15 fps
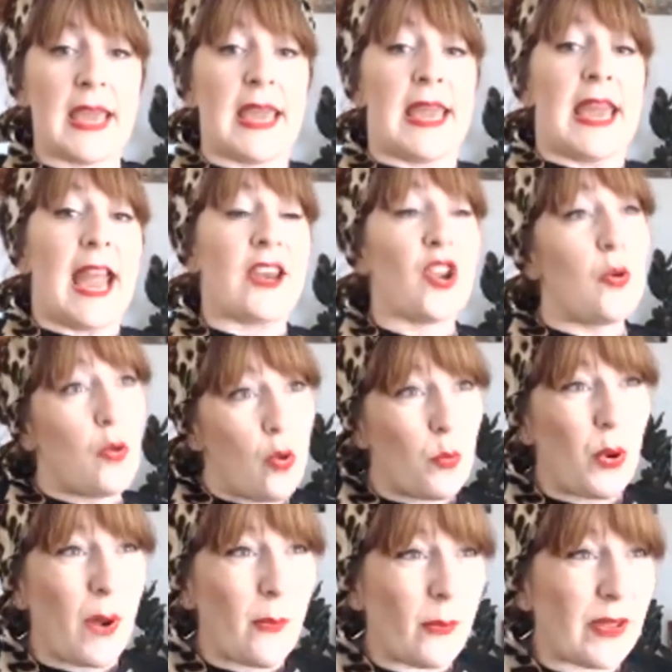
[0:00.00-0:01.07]
And you
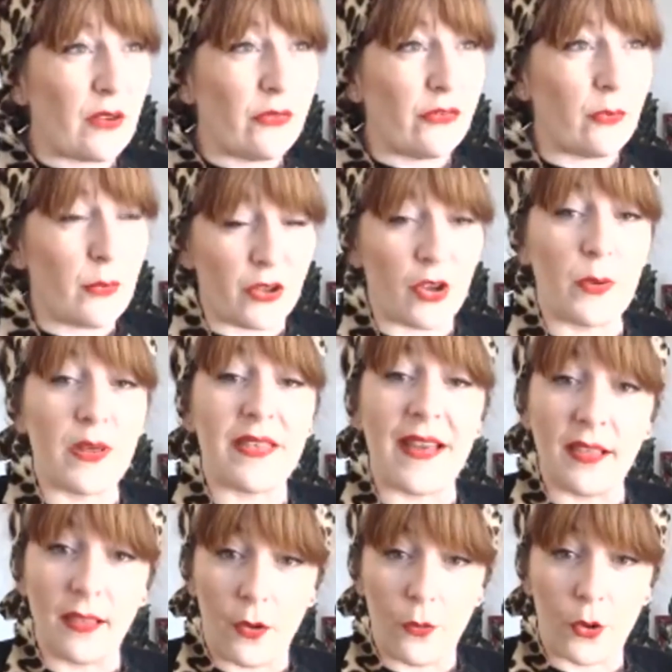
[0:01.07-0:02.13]
probably are familiar with that
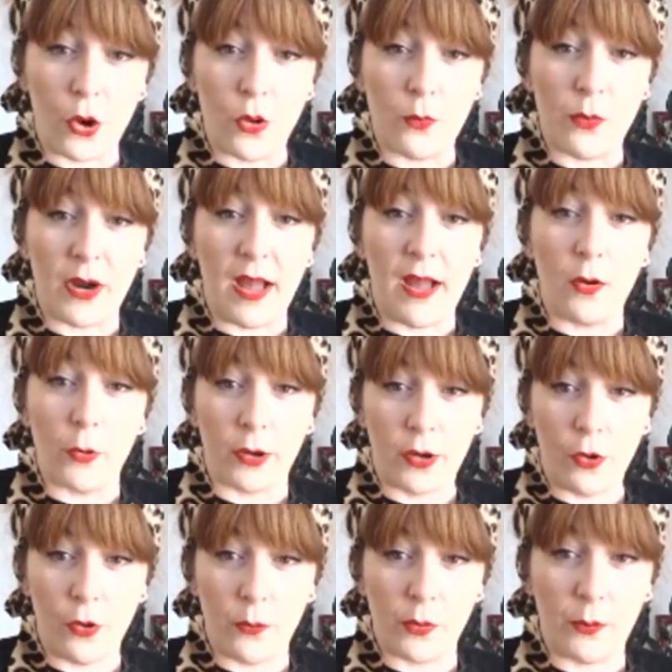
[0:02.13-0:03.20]
low cobra or
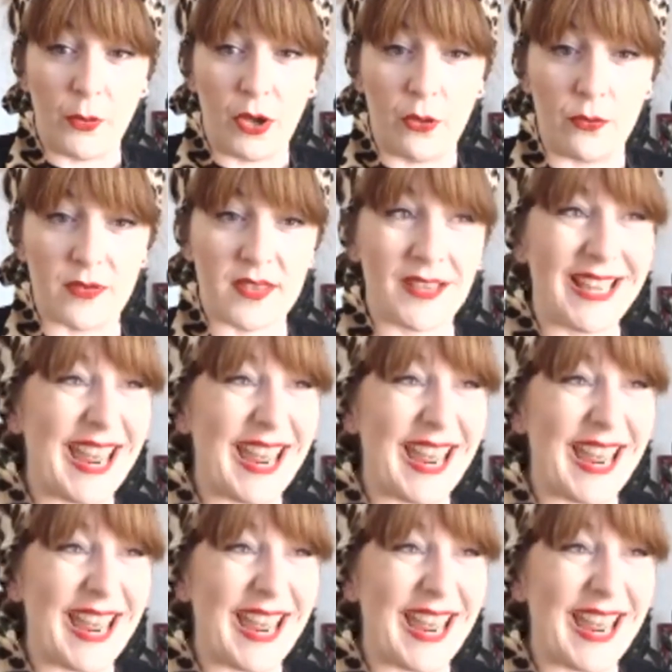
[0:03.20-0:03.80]
cobra pose.